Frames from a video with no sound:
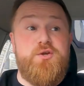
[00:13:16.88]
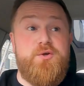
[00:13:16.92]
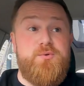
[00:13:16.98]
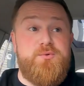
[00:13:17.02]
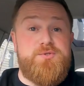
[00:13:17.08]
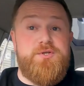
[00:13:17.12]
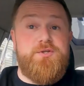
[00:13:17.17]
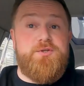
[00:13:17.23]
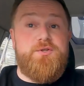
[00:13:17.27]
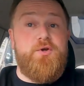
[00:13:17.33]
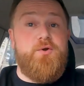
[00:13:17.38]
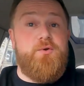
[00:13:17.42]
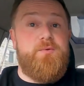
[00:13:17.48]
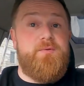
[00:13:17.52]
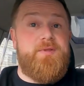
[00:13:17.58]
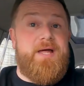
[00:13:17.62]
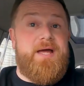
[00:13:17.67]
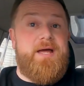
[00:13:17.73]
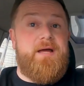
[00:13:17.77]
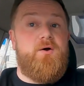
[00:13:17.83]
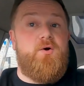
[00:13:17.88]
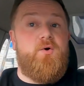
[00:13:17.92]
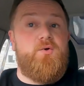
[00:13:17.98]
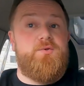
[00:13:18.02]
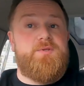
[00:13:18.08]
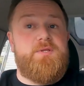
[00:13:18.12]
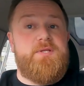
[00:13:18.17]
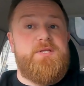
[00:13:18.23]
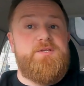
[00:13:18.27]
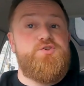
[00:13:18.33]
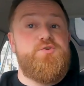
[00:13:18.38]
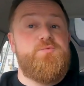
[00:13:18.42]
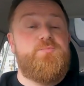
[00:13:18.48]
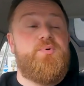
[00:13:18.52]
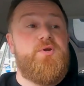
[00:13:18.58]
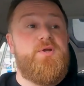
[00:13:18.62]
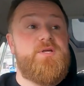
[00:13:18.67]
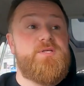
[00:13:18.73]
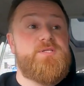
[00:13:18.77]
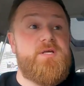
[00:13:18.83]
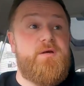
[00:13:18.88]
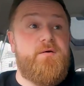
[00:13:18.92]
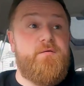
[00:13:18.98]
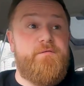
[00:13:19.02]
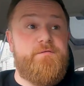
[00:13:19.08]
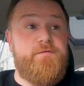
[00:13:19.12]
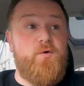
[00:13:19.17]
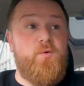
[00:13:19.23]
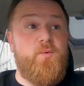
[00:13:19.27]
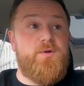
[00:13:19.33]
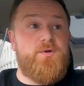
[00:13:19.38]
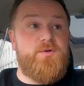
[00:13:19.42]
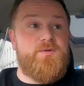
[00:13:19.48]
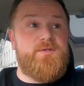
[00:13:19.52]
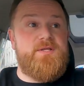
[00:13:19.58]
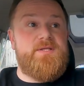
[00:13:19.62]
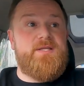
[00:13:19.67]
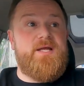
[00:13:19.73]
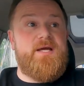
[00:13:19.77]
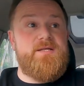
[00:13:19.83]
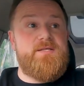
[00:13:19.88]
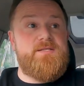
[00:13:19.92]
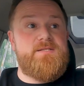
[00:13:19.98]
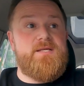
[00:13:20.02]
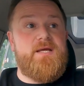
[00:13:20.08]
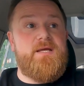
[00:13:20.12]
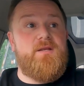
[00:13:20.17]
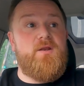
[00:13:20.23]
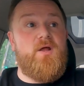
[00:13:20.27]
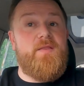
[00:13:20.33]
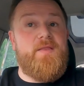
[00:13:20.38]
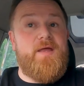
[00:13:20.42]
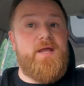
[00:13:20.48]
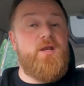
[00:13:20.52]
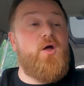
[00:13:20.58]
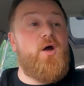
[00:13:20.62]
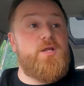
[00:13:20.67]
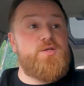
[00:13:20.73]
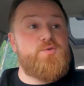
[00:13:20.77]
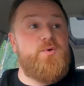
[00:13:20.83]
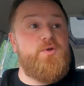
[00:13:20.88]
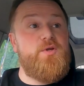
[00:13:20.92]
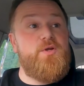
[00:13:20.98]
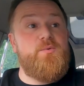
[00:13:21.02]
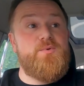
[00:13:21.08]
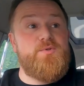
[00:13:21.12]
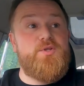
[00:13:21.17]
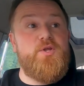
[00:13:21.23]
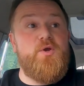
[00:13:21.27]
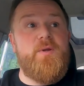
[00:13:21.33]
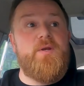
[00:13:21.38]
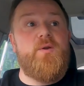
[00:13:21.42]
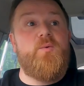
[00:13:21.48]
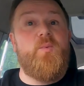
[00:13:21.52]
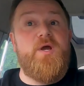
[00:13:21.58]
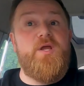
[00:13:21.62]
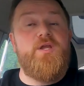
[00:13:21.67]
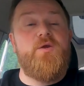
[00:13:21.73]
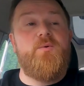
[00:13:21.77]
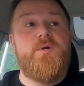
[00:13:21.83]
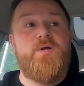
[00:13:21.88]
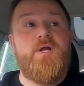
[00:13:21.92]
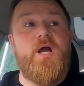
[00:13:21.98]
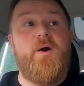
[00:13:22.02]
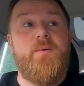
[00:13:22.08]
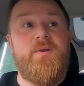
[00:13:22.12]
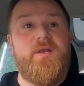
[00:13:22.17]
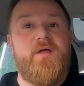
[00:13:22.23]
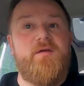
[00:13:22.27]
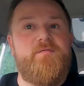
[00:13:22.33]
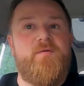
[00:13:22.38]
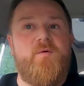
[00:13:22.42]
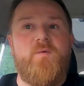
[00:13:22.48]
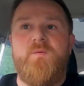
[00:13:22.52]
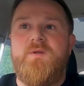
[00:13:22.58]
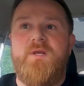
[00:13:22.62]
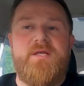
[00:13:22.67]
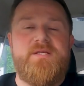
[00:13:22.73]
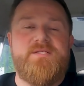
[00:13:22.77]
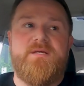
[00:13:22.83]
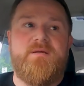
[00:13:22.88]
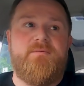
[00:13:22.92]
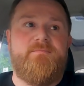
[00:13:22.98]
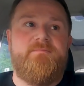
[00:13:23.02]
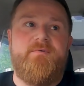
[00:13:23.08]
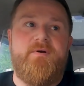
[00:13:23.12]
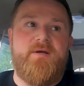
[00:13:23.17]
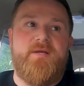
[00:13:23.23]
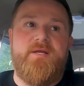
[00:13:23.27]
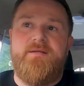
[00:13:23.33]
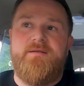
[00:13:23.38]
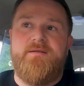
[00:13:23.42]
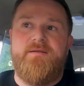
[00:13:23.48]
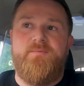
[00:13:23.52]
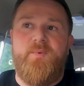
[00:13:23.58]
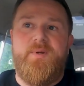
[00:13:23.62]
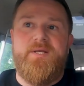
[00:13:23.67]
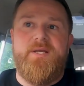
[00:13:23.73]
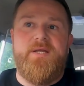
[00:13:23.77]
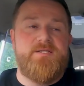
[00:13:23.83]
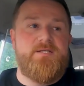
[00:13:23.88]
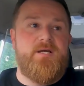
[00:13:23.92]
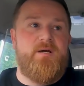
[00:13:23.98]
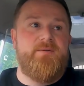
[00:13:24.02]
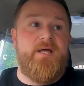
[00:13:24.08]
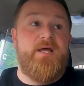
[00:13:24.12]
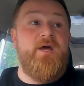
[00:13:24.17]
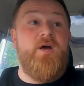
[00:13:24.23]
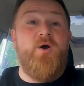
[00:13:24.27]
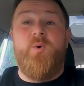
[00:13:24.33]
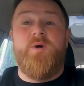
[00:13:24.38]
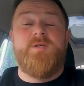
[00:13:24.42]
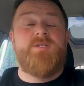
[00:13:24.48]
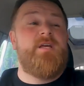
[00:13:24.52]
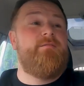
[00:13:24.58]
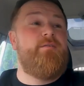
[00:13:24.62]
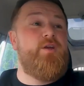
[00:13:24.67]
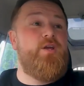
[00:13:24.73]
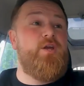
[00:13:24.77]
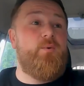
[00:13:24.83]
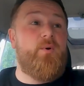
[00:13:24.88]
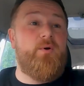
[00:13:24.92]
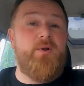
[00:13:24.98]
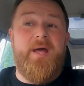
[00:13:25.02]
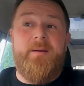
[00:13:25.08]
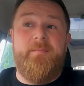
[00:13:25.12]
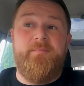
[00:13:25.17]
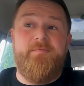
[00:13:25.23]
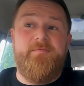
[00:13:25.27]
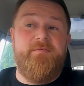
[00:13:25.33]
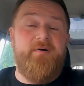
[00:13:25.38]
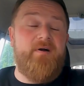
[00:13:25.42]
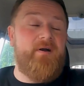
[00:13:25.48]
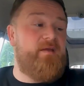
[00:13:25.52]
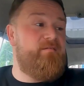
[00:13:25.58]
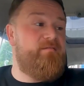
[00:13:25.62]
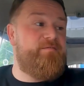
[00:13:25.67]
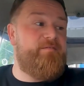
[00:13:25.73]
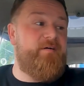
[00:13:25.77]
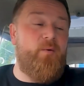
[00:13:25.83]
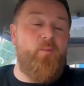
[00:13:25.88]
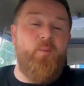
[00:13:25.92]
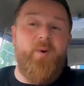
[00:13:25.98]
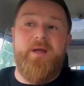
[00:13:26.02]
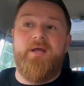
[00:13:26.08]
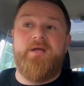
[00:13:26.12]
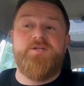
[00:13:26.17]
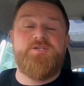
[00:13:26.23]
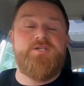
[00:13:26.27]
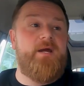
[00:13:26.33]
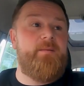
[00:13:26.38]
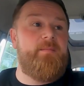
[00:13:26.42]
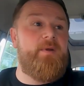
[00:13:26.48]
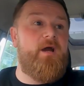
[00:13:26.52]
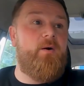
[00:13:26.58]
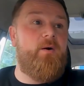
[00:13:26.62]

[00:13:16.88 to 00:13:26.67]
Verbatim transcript: you to do that, or did you put yourself forward, or did they no. say like they liked what you were doing, yeah. where you were going? They thought yeah. it's a fucking we need to go down. Well, it's either yeah. you or that fucking fat wanker Jamie